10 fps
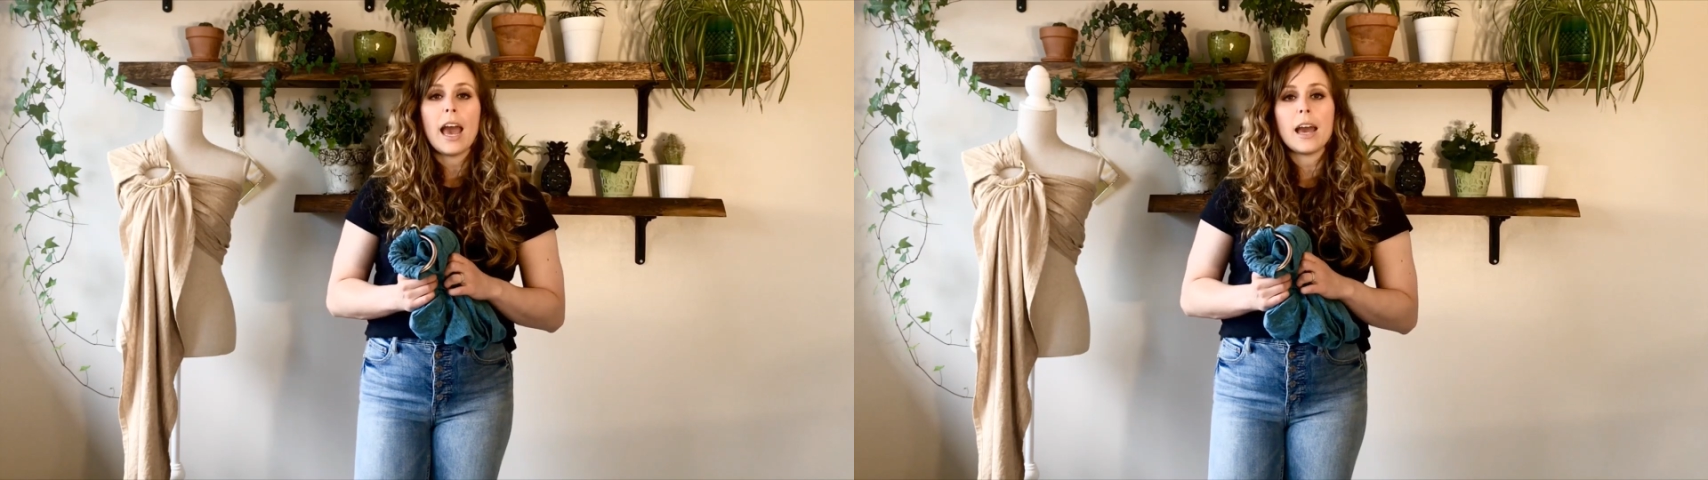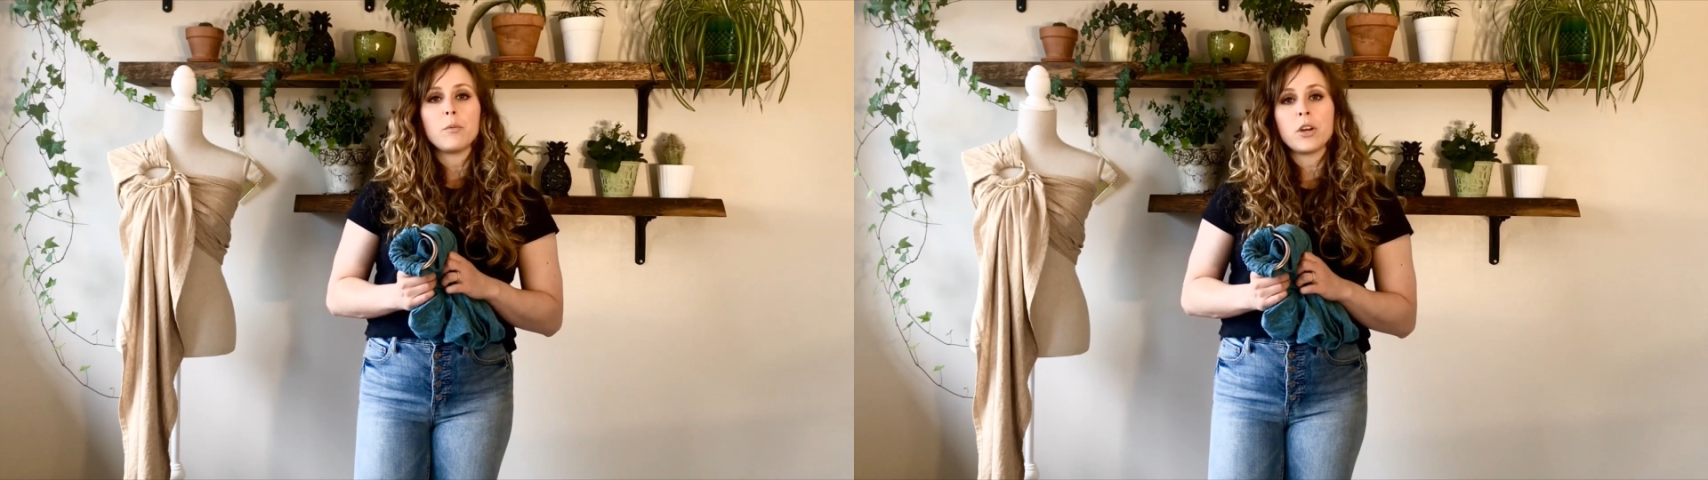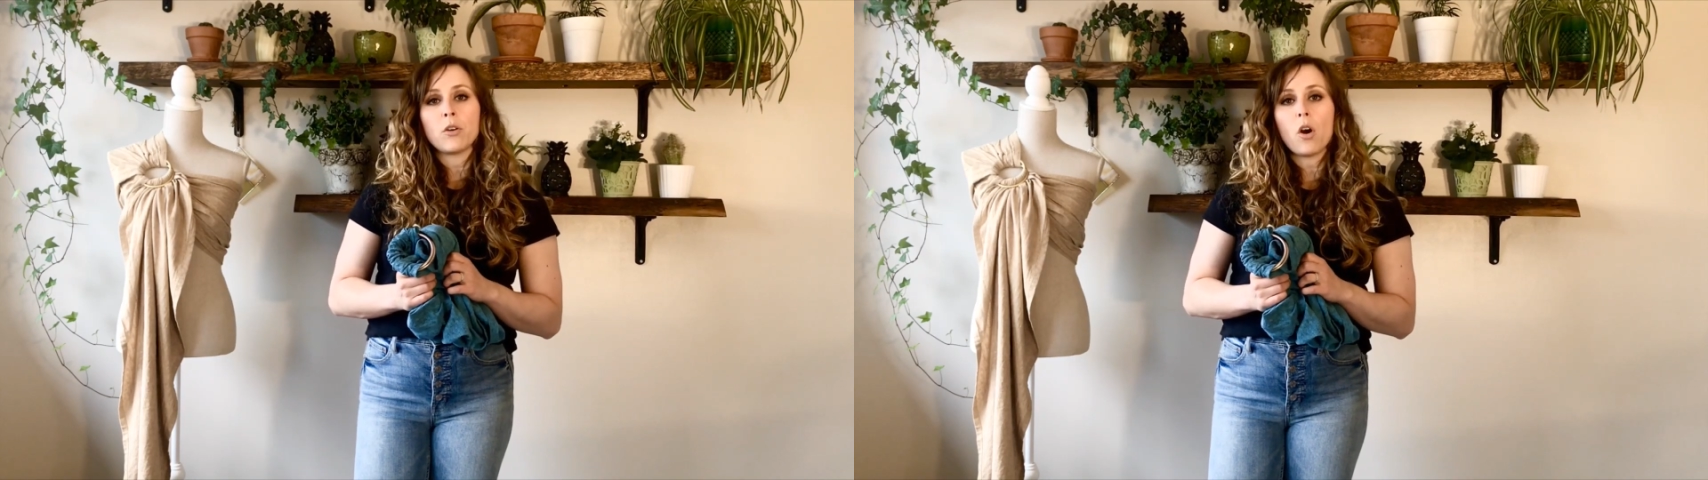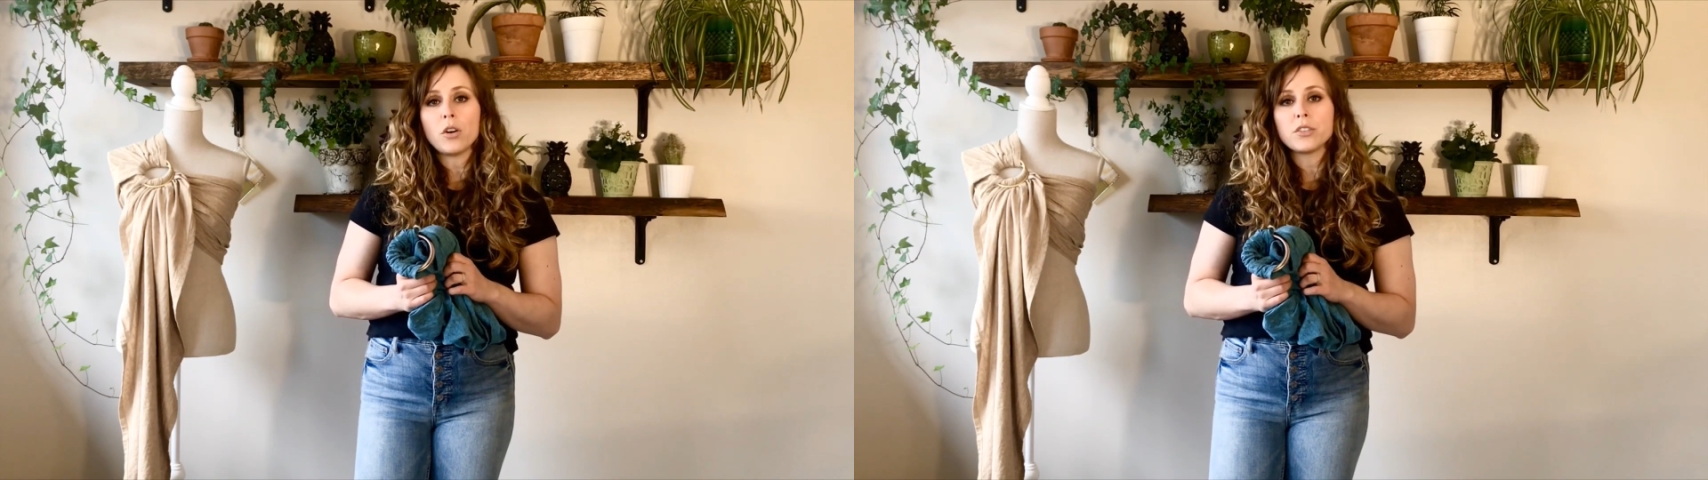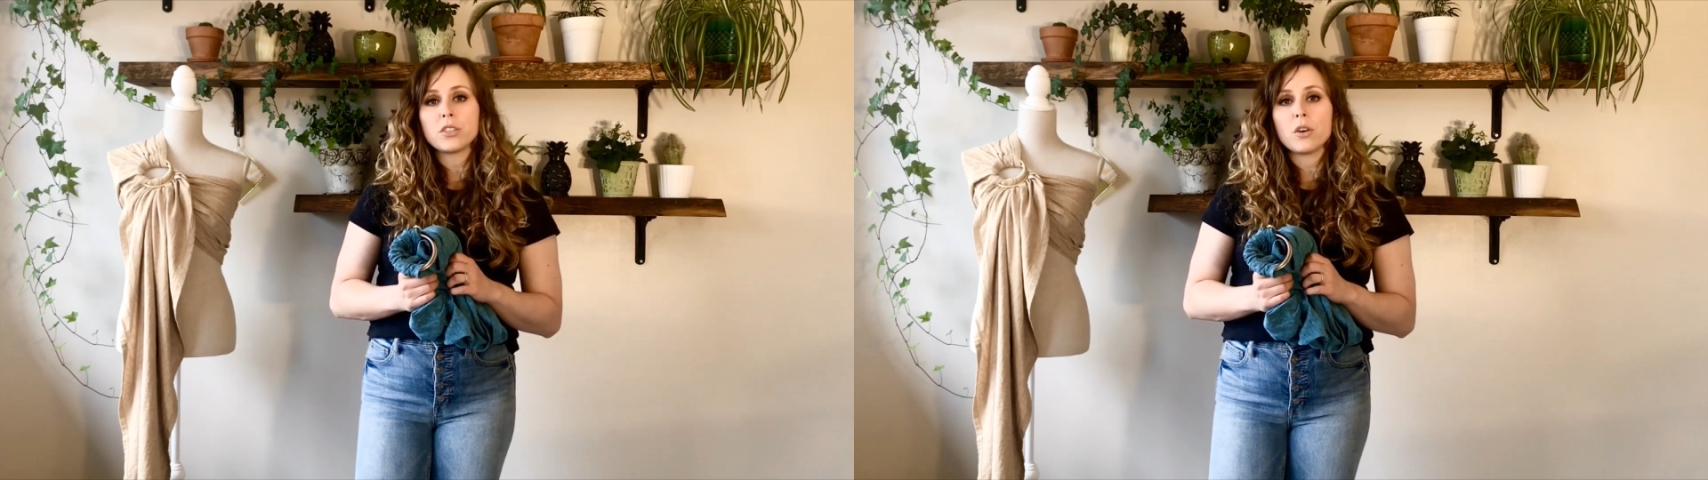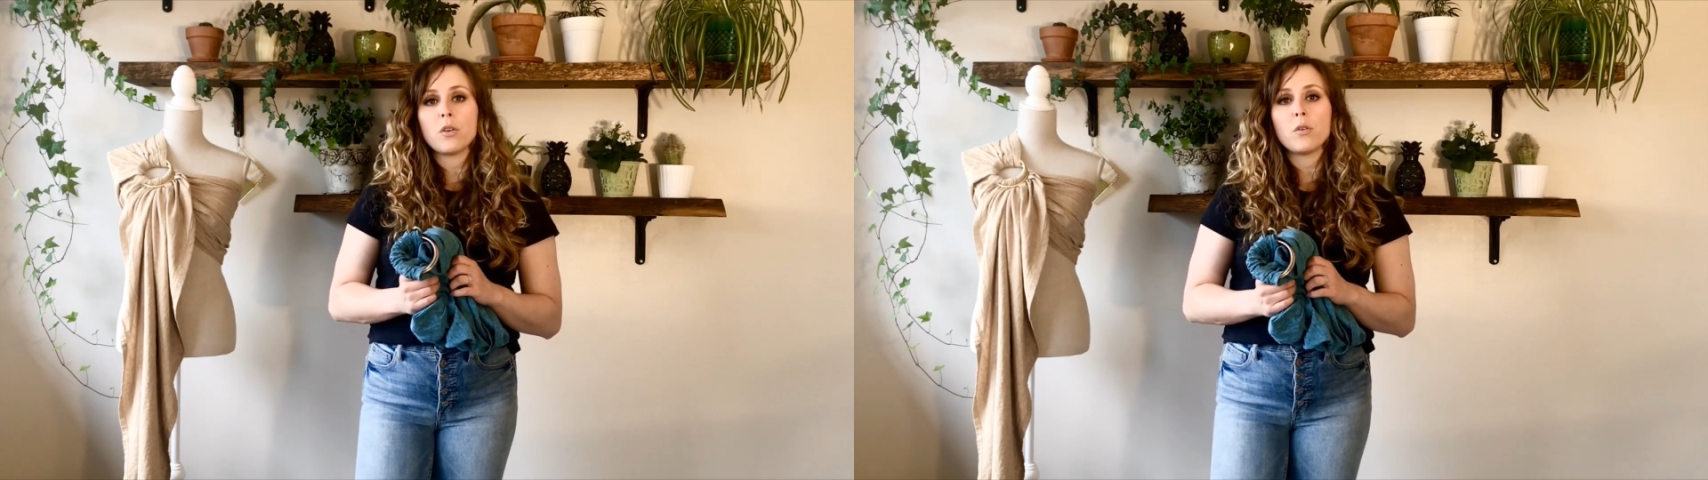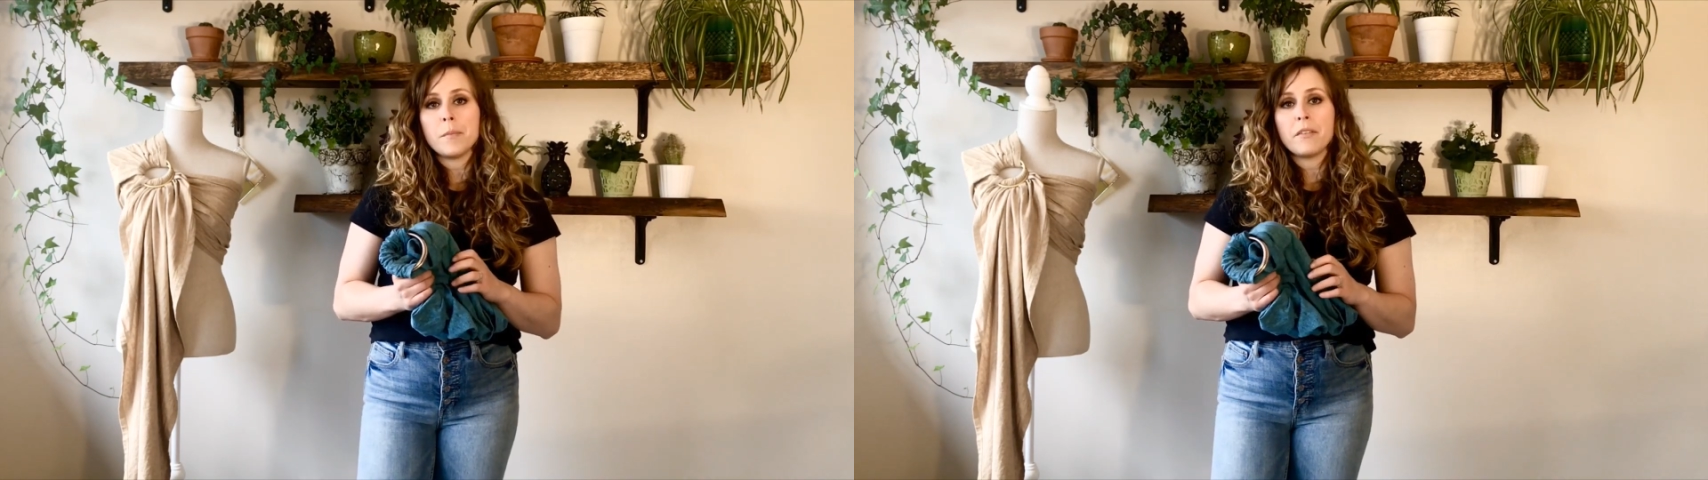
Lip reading: and we are also